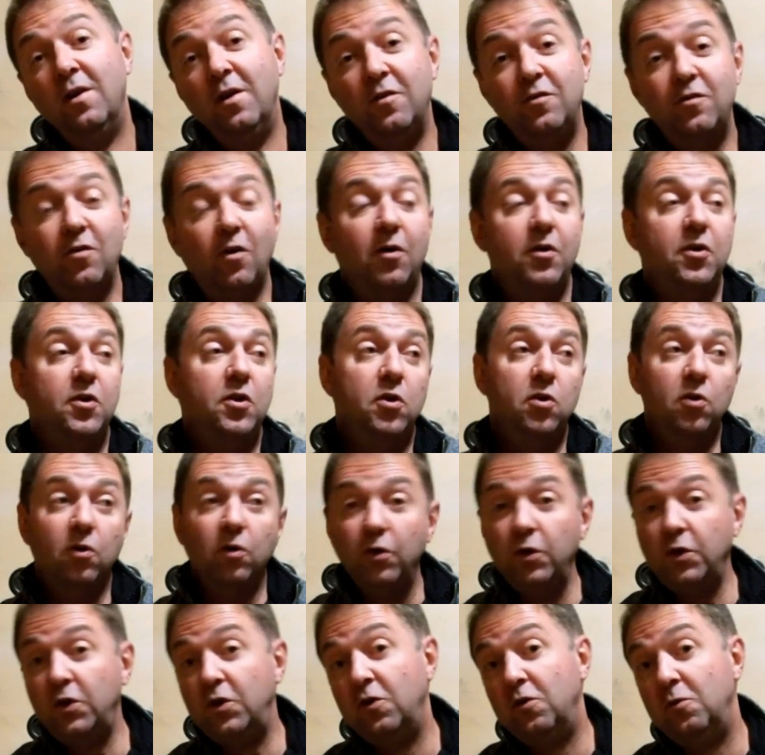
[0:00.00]
So on
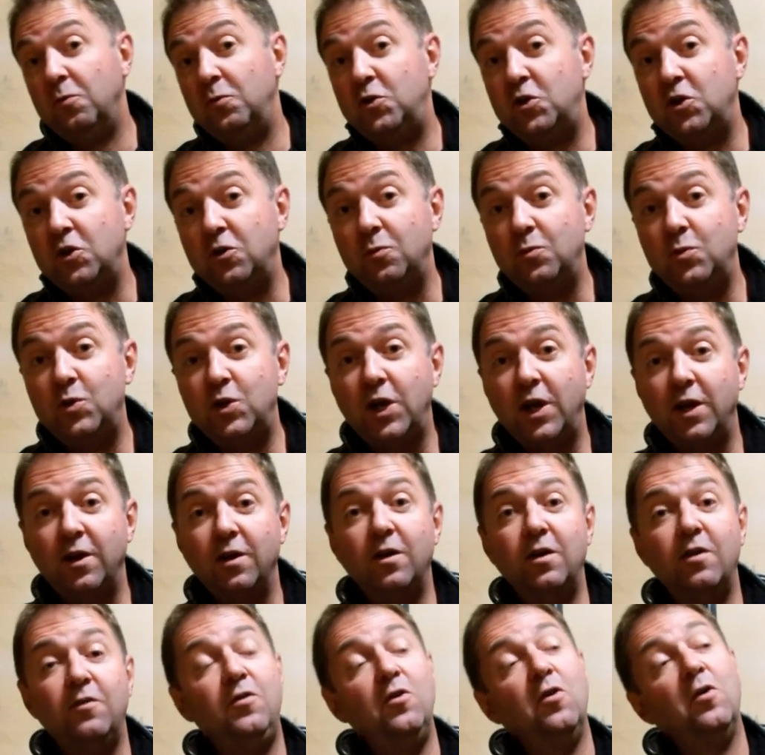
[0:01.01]
your YouTube
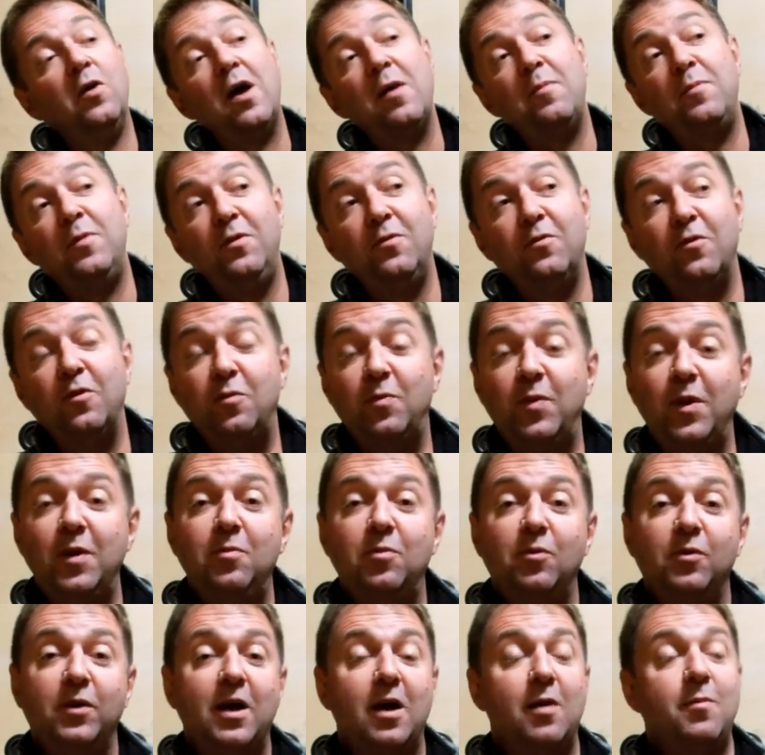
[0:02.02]
channel, if you're happy with
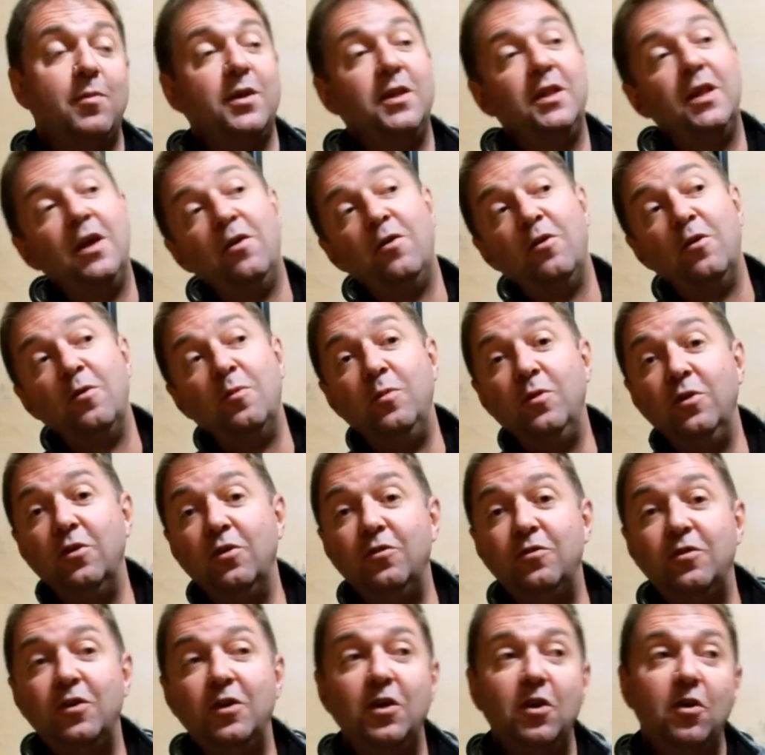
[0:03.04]
people coming there and
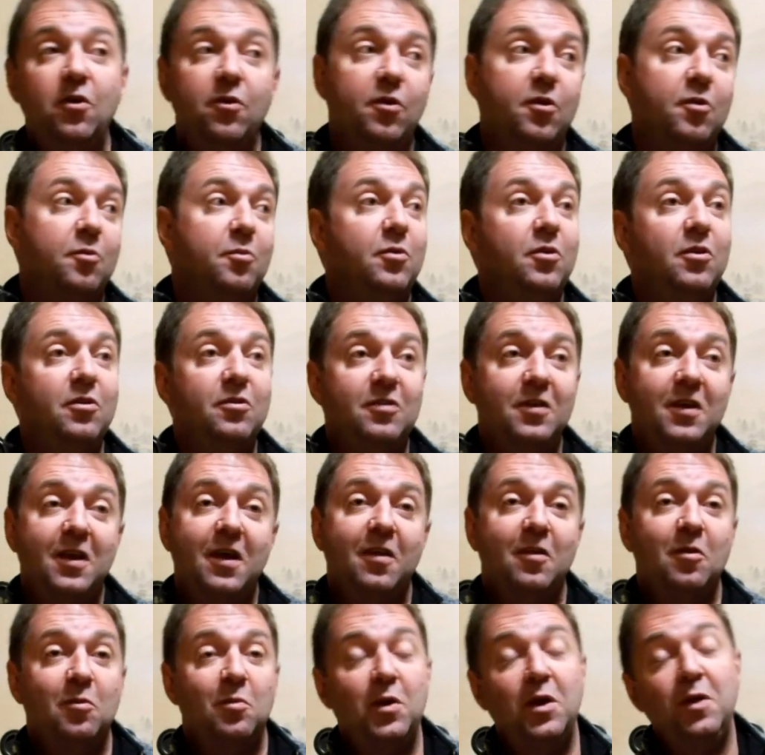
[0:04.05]
abusing you and abusing
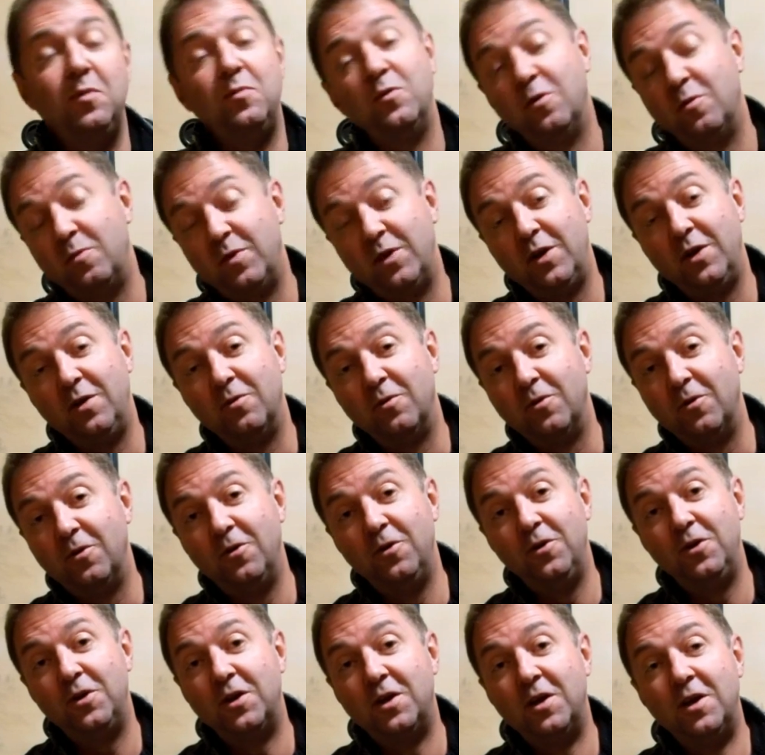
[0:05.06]
other people and being
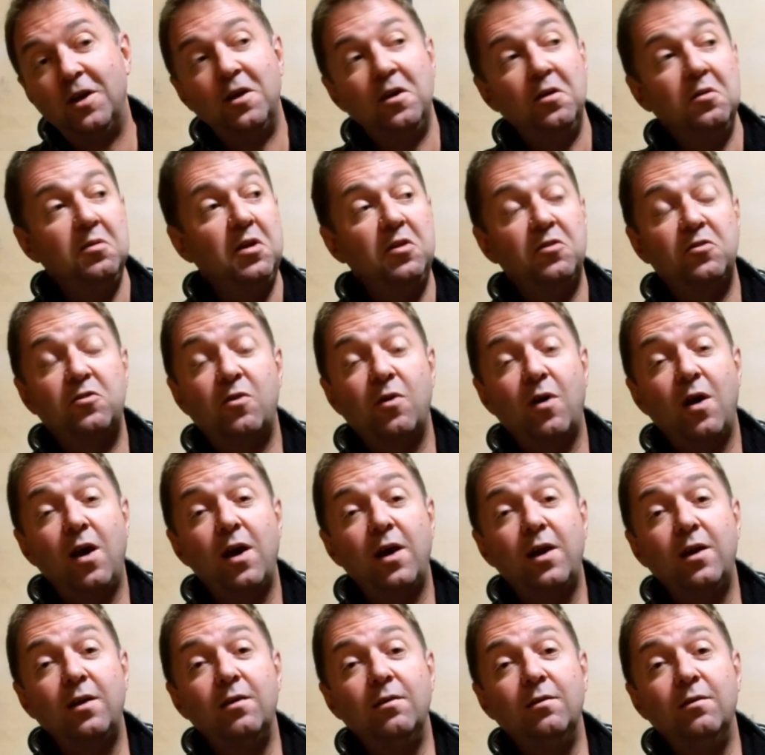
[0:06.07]
rude, that's
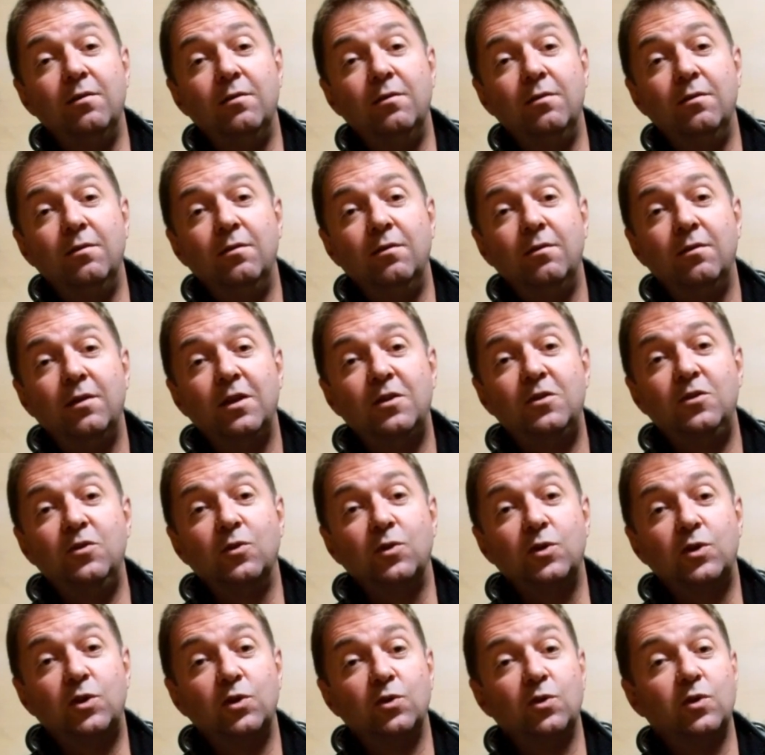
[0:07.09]
great. That's your
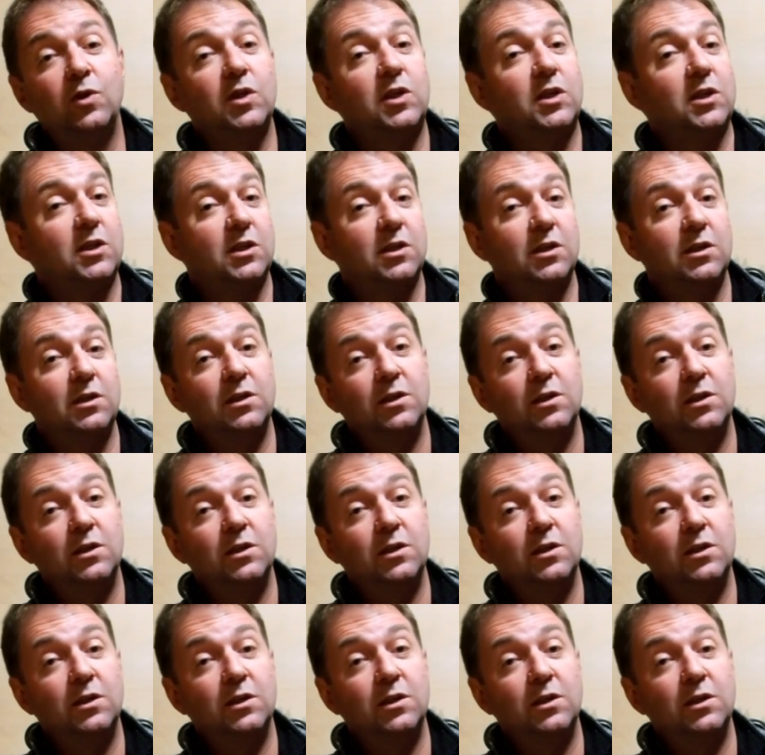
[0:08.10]
choice.